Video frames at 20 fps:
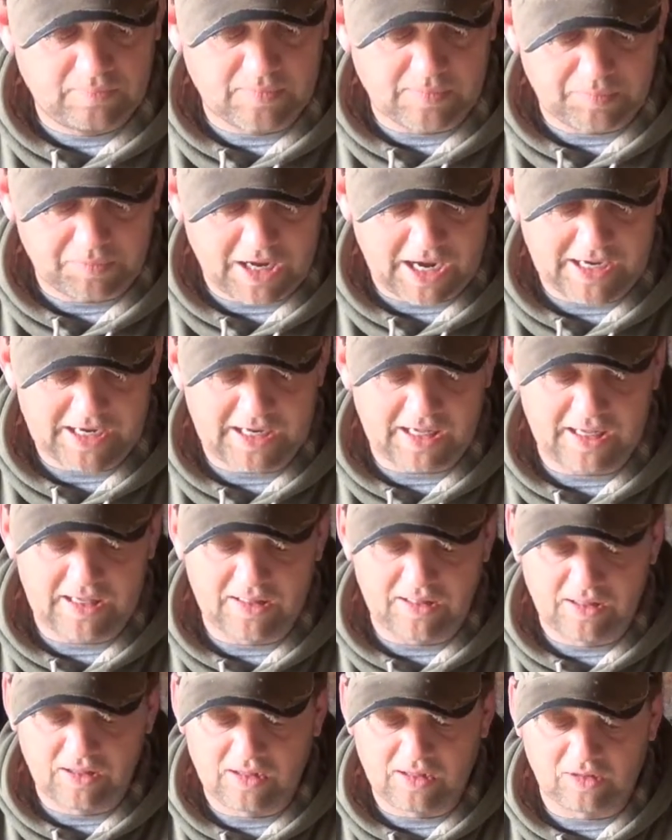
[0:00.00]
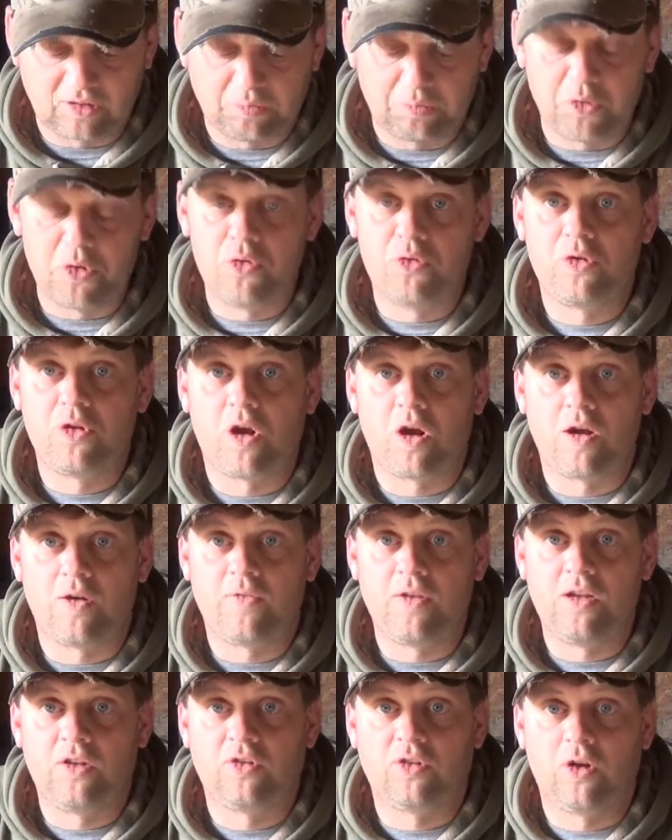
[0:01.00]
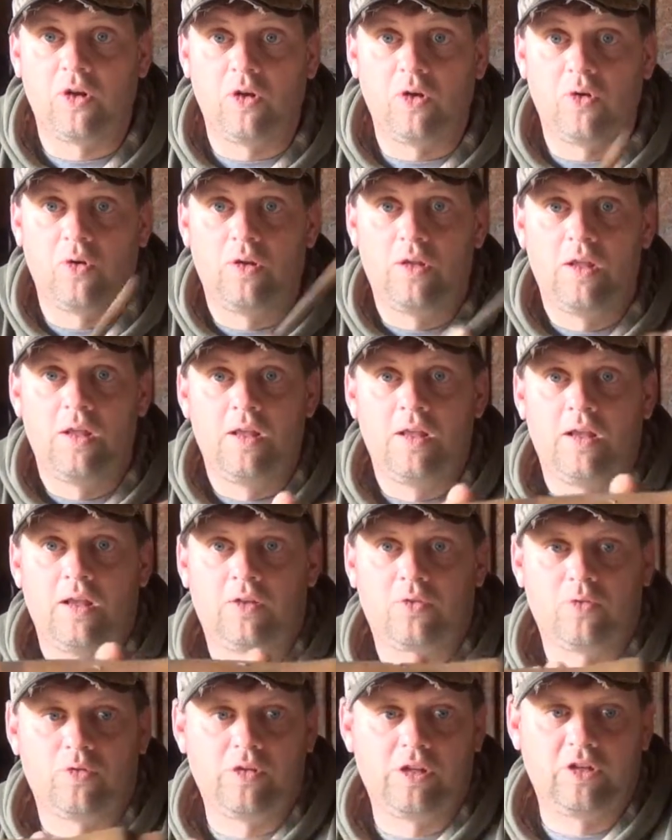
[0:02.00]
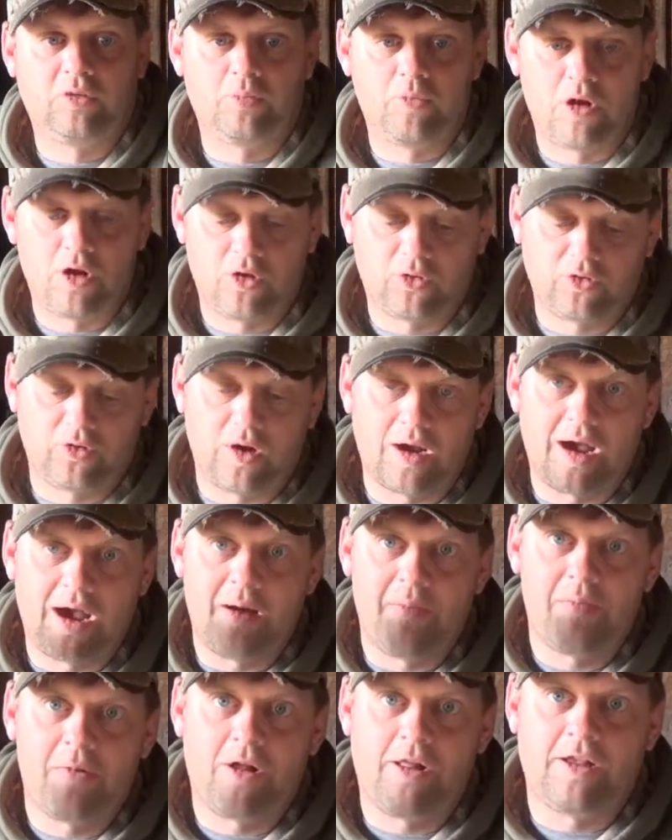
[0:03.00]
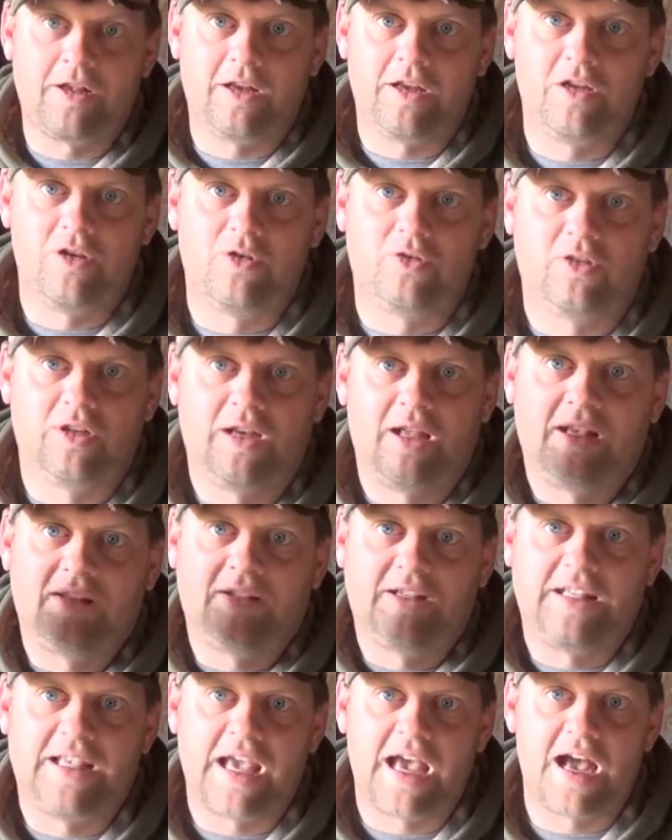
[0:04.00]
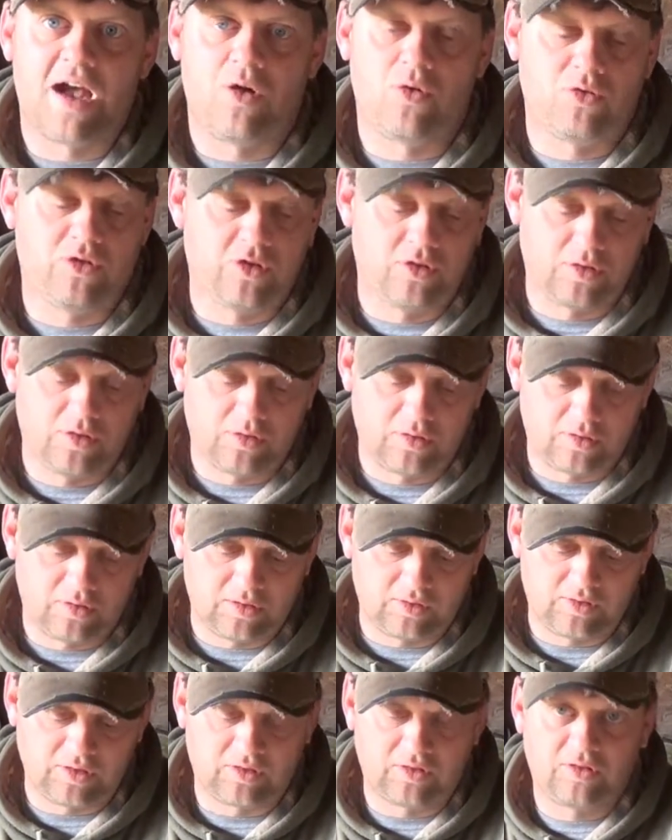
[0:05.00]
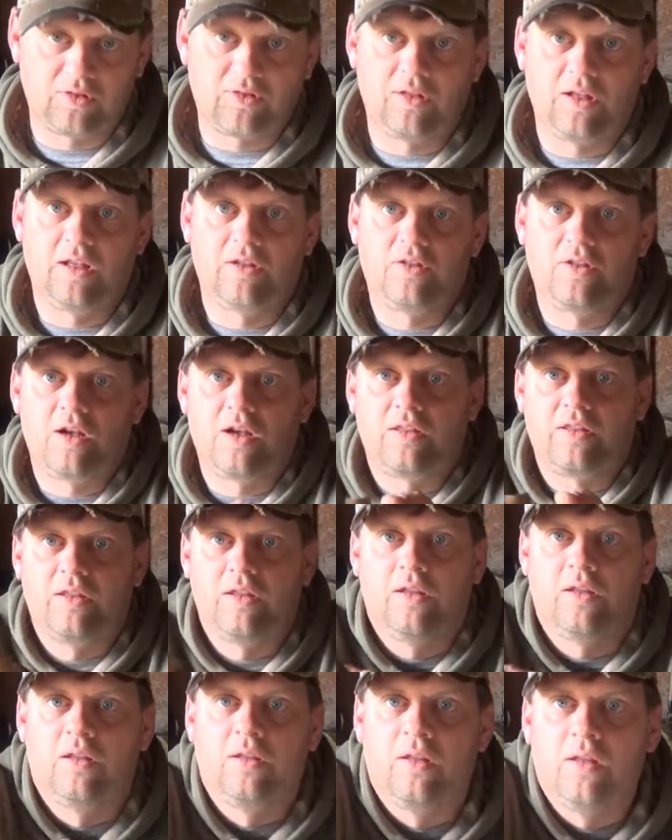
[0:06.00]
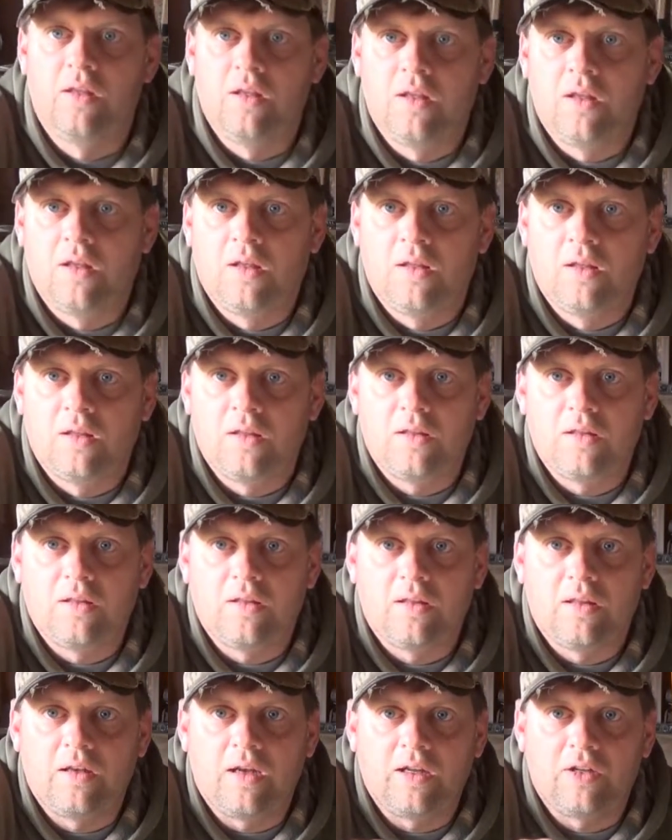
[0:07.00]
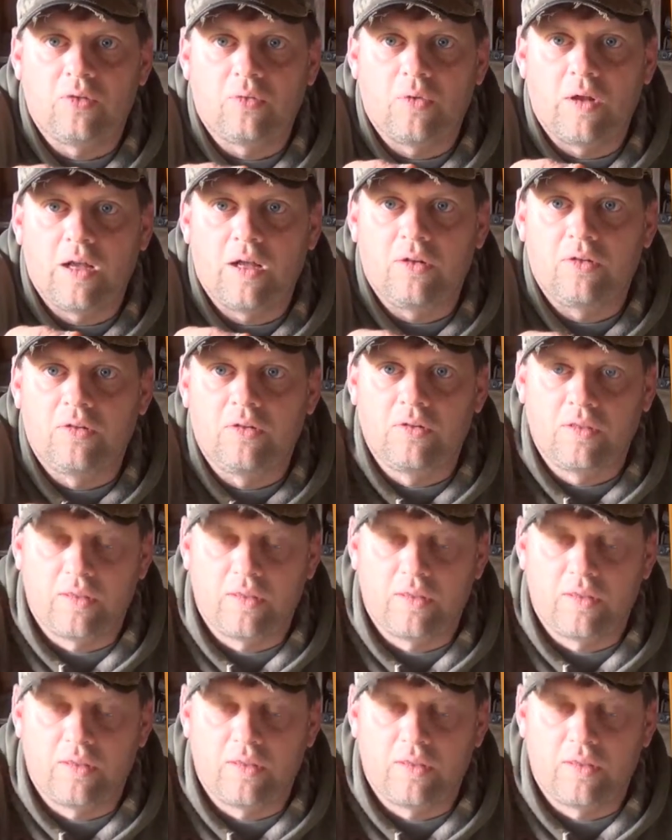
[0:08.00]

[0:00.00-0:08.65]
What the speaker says: kind of into the spoon carving, so it's really small, so I'm probably going to use it as a gouge, because it's got the nice round